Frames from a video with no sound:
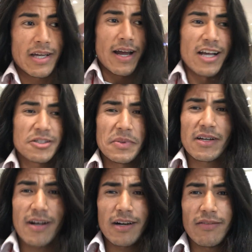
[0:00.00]
has been
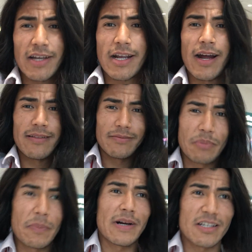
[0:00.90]
kind of like,
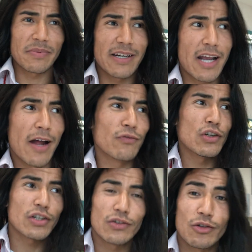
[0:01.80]
people has been
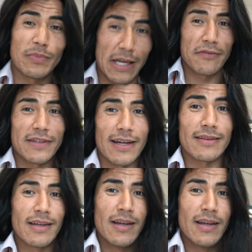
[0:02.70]
conditioned to believe that.